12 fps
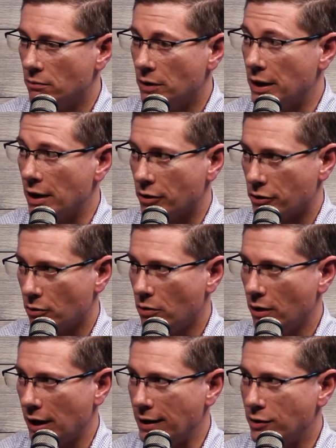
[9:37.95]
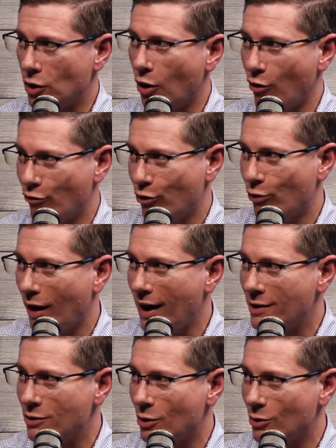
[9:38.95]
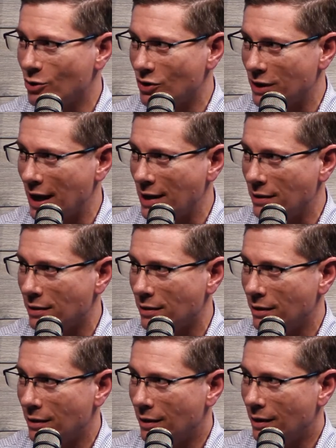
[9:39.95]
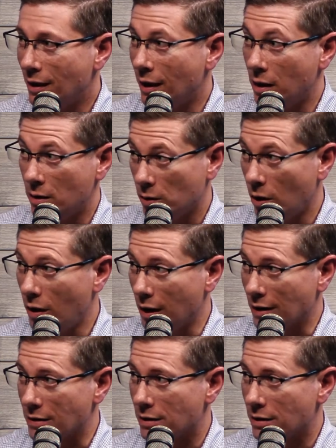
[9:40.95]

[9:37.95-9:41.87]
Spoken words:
authority to override those state laws.